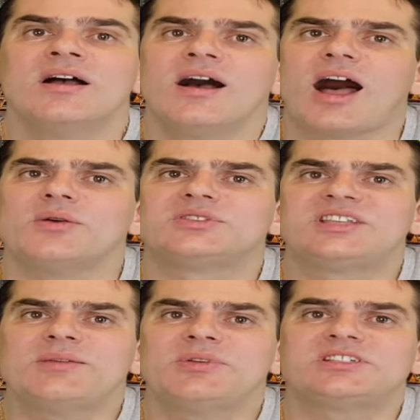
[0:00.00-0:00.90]
I was
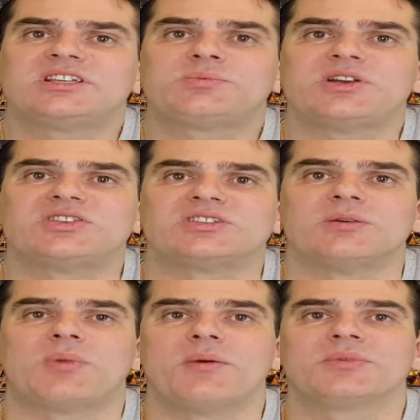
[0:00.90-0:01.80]
deeply suspicious
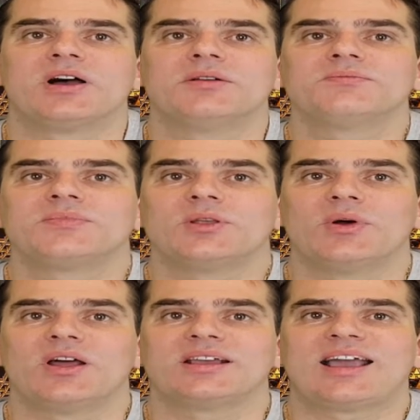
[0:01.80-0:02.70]
of the bum gun
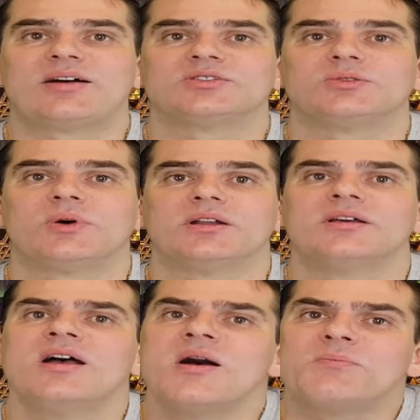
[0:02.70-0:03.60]
when I encountered one,
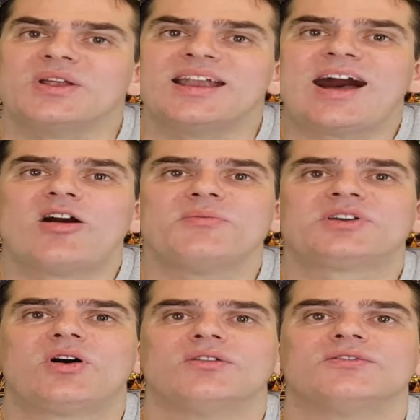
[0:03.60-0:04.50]
but now I'm a
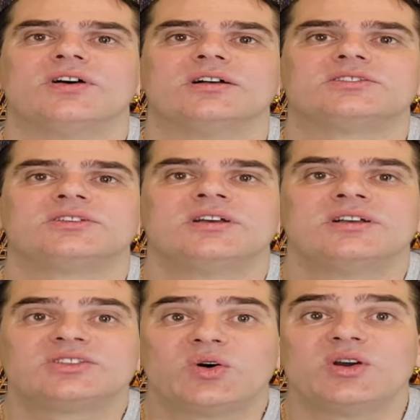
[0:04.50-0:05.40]
convert.
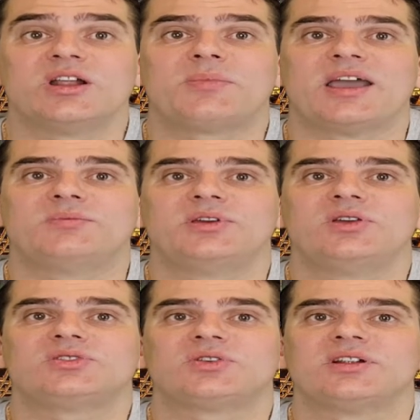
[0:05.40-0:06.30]
Toilet paper
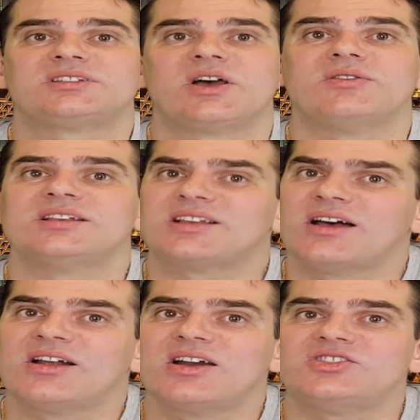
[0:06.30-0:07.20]
used on its own is
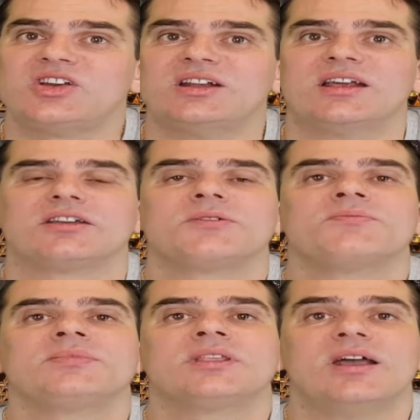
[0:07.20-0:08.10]
unhygienic,
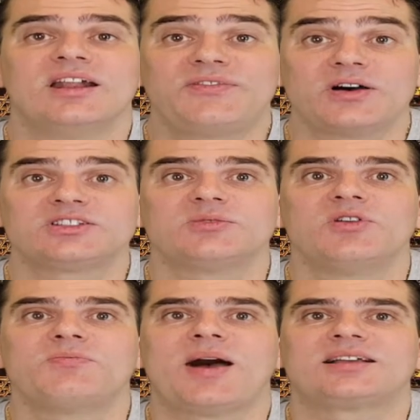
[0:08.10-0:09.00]
and if I was to
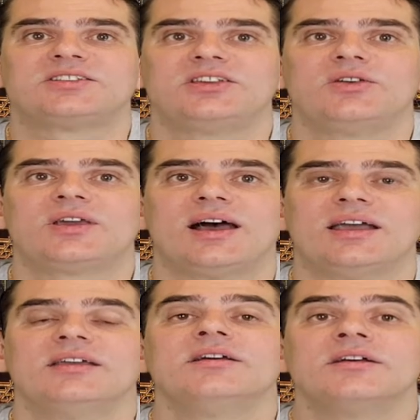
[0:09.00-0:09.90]
move back to the UK,
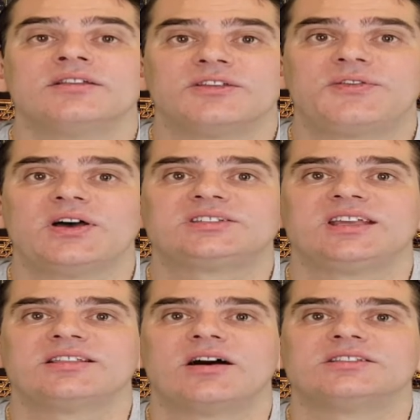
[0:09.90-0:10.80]
the first
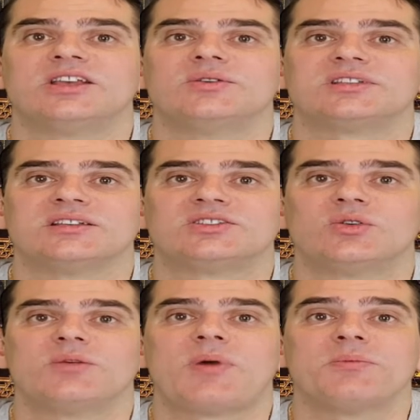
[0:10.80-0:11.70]
thing that I'd do is
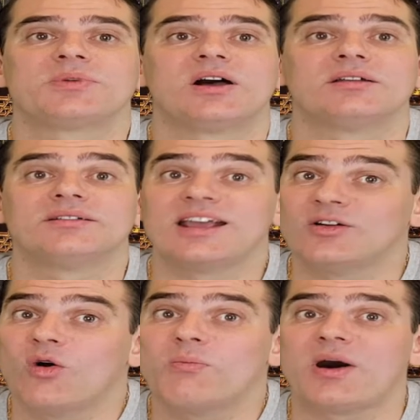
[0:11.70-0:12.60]
install a bum gun in
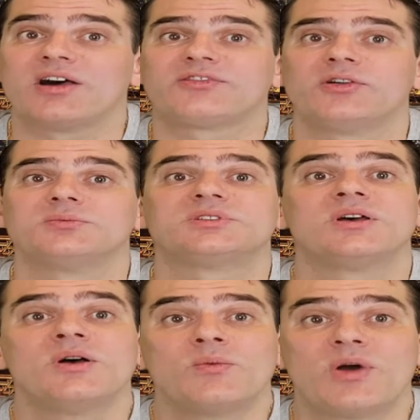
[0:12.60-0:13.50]
all bathrooms
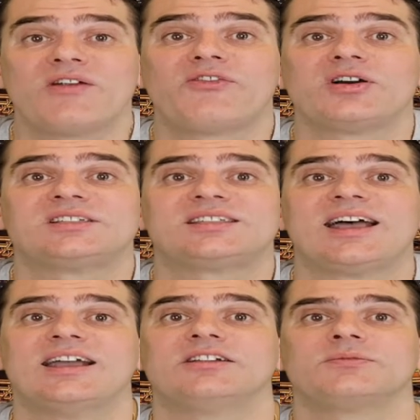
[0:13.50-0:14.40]
wherever I stayed.